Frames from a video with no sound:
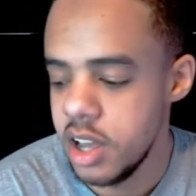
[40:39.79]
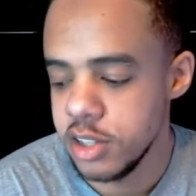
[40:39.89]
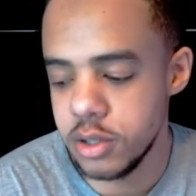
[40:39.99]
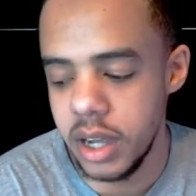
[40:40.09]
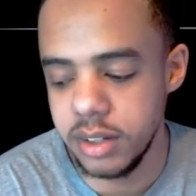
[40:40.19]

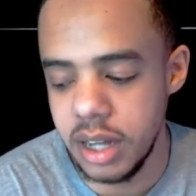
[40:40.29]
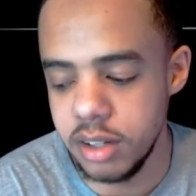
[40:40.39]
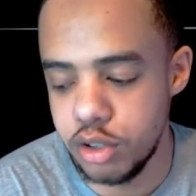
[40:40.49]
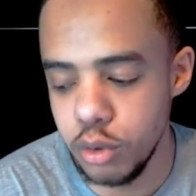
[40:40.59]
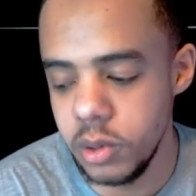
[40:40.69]
So I
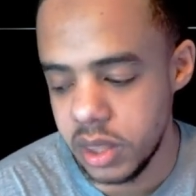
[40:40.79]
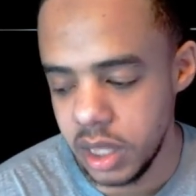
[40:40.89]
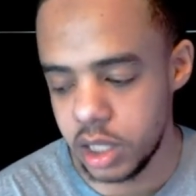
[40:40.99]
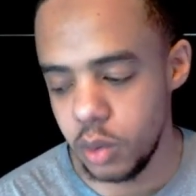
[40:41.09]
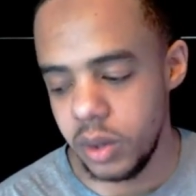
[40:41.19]
do
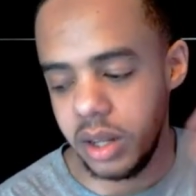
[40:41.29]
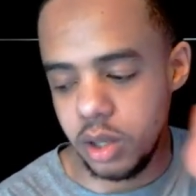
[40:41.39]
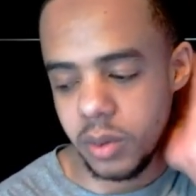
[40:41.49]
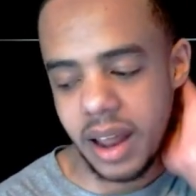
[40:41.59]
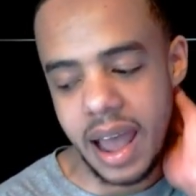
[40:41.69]
think you
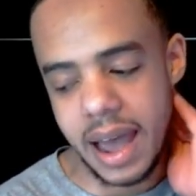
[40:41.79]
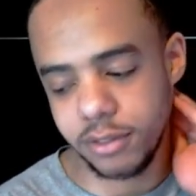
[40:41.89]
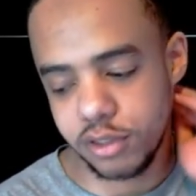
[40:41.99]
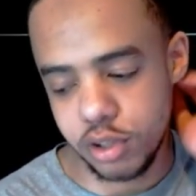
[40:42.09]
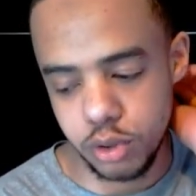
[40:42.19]
would have
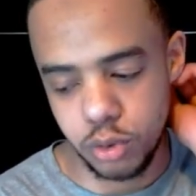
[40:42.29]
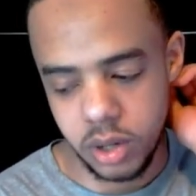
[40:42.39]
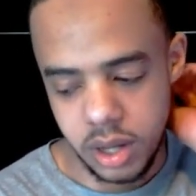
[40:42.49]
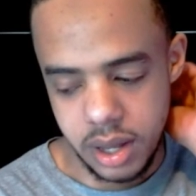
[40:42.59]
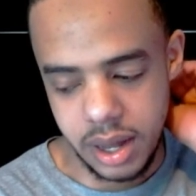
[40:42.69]
to
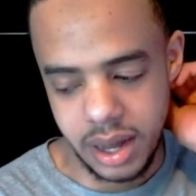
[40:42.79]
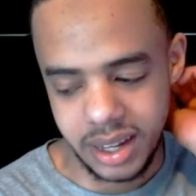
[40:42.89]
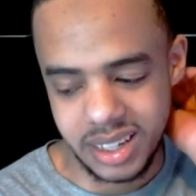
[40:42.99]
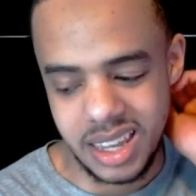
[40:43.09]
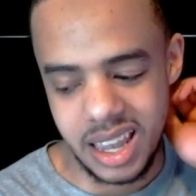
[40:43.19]

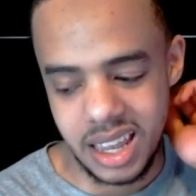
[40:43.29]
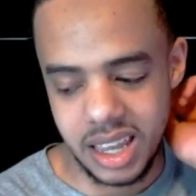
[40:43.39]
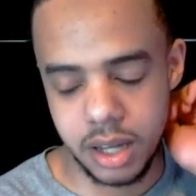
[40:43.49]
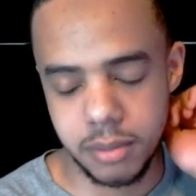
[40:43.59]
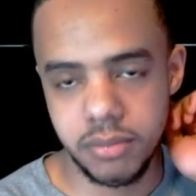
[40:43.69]
get
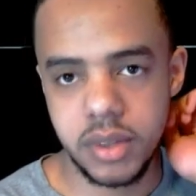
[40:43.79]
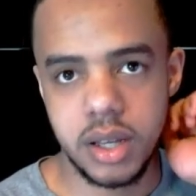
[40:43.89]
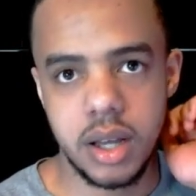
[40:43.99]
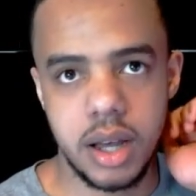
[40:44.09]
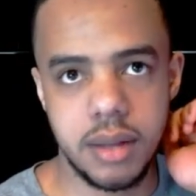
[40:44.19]
him,
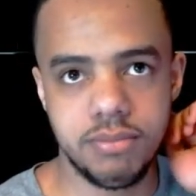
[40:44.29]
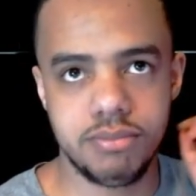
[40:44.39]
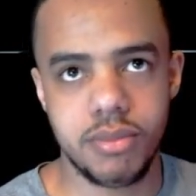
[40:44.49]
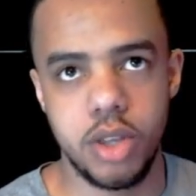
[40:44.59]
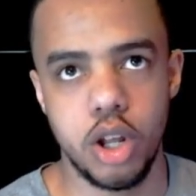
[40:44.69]

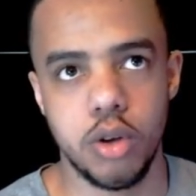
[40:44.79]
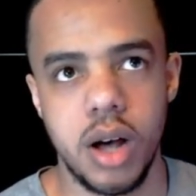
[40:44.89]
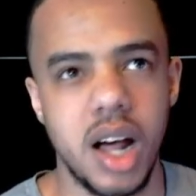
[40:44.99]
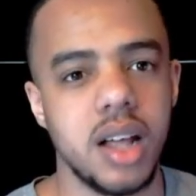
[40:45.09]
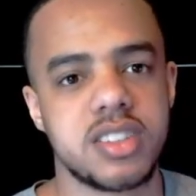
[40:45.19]

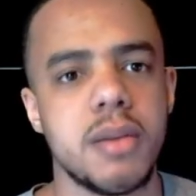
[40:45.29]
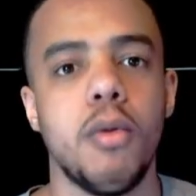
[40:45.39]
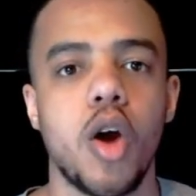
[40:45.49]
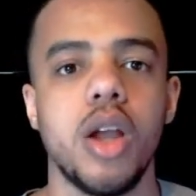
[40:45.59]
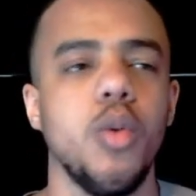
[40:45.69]
some
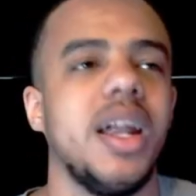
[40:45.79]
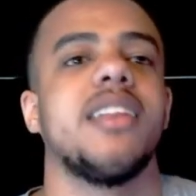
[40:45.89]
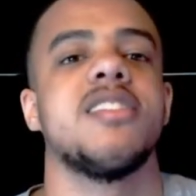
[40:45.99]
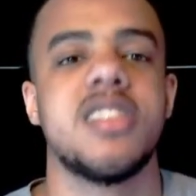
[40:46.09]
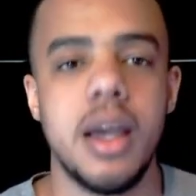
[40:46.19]
more. You would like
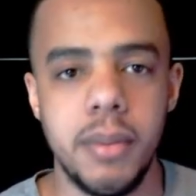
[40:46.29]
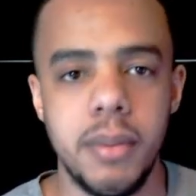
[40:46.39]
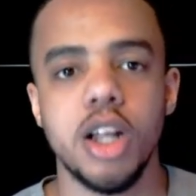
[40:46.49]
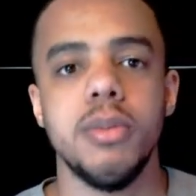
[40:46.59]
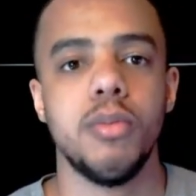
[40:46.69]
to see him in a
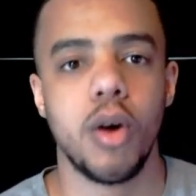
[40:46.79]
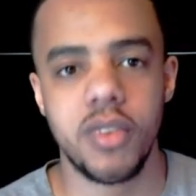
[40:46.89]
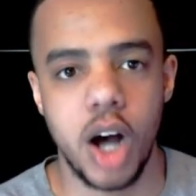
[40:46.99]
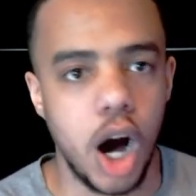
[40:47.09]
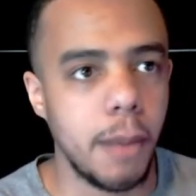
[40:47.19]
little bit more of an
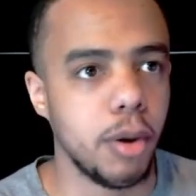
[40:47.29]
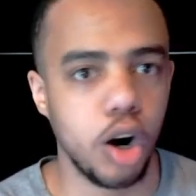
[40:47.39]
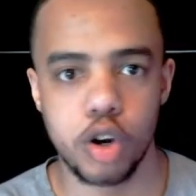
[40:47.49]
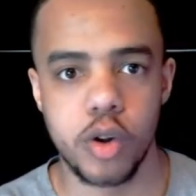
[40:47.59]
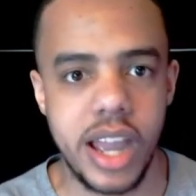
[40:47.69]
on-ball
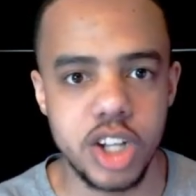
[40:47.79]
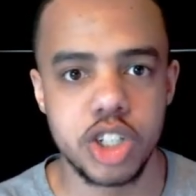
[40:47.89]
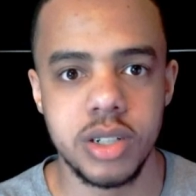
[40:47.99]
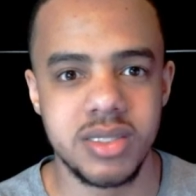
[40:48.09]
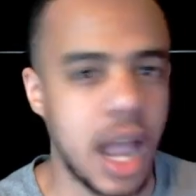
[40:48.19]

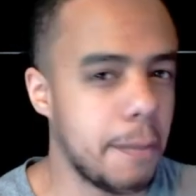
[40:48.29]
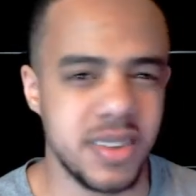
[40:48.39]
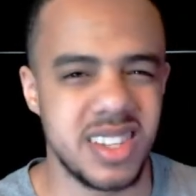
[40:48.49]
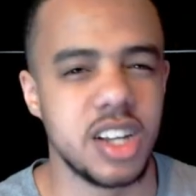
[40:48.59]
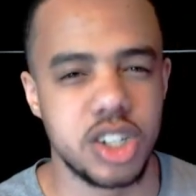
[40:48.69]
creation type
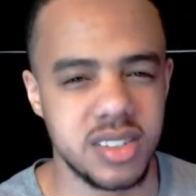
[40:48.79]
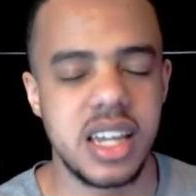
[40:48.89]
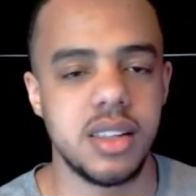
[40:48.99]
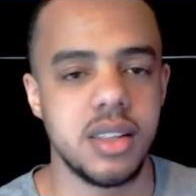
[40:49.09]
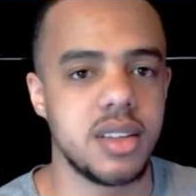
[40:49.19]
possessions.
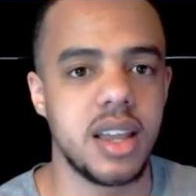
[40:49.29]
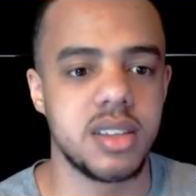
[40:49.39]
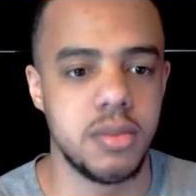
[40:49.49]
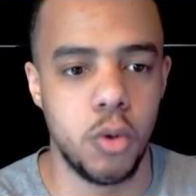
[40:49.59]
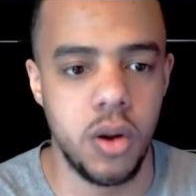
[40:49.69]
Get
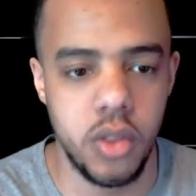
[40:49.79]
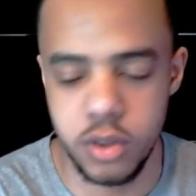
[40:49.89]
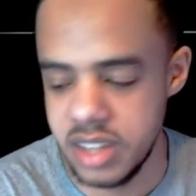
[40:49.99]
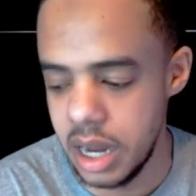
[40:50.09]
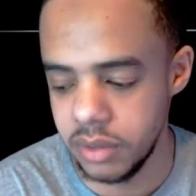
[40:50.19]
some more of
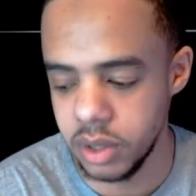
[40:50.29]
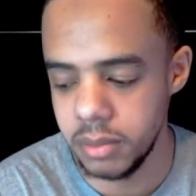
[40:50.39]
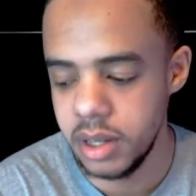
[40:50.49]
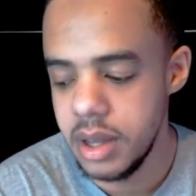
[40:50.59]
those out of him.